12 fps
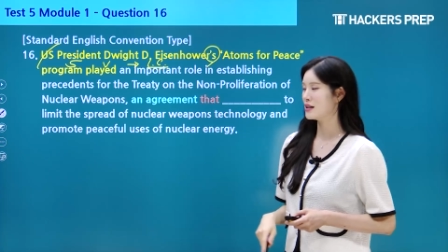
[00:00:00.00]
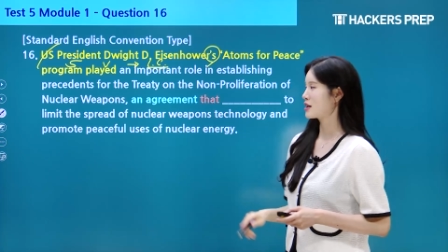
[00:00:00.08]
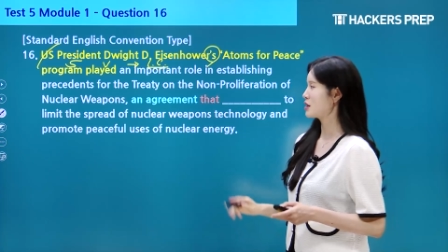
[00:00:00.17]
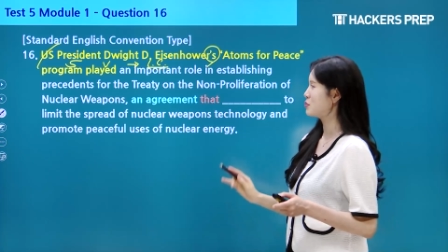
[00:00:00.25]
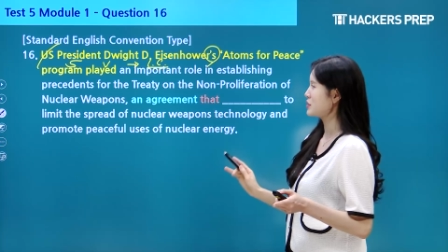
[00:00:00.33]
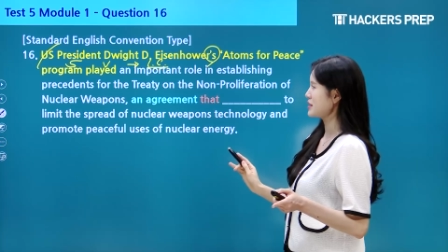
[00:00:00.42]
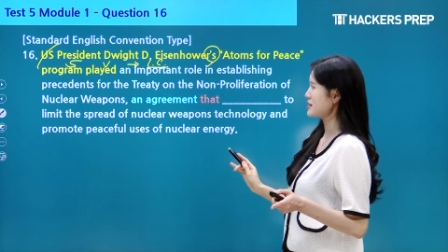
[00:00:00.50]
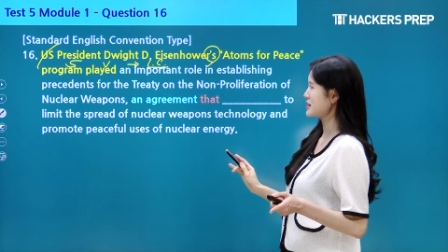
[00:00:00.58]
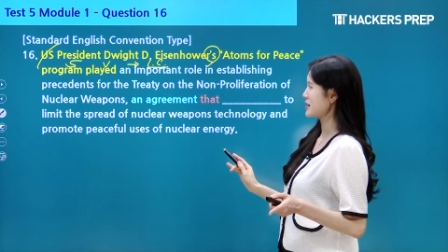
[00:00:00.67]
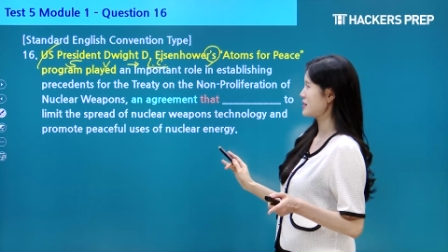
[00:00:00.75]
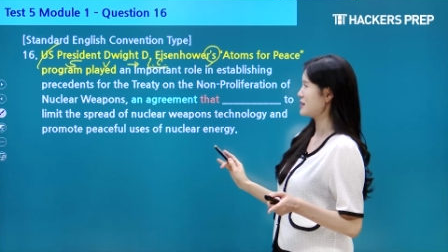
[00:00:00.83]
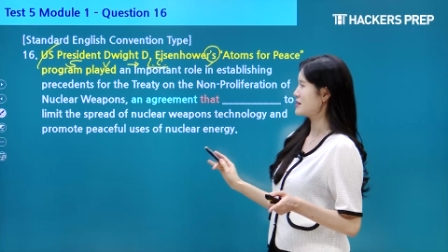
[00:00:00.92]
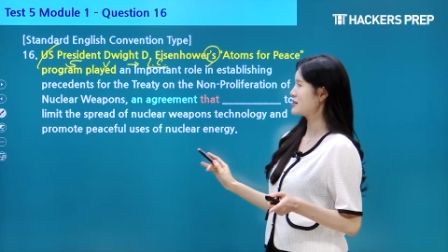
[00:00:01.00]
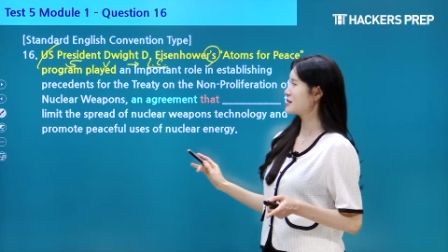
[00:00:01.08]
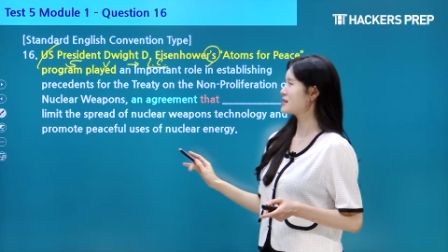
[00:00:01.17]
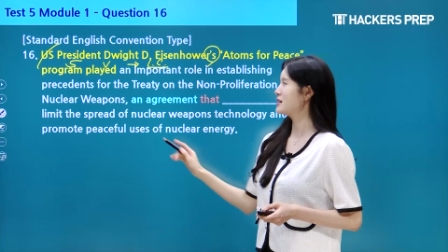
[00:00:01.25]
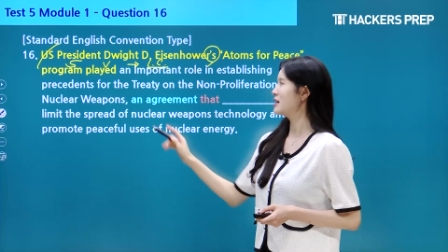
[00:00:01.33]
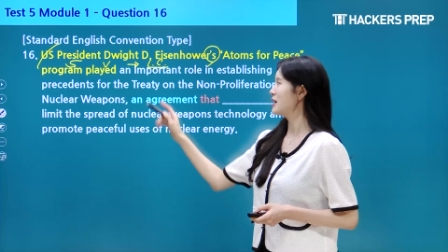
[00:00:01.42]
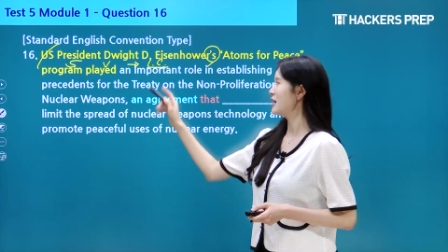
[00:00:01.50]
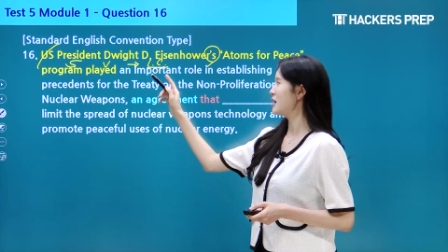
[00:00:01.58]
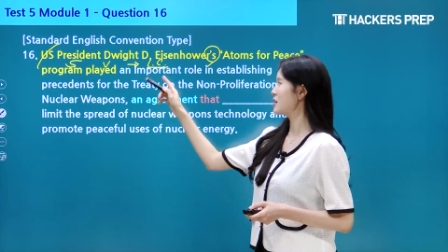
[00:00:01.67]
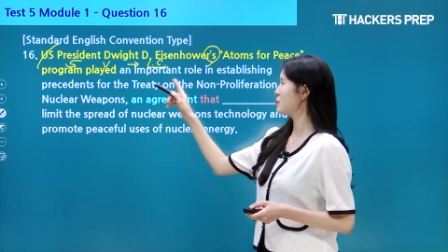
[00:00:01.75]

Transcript: a complete sentence an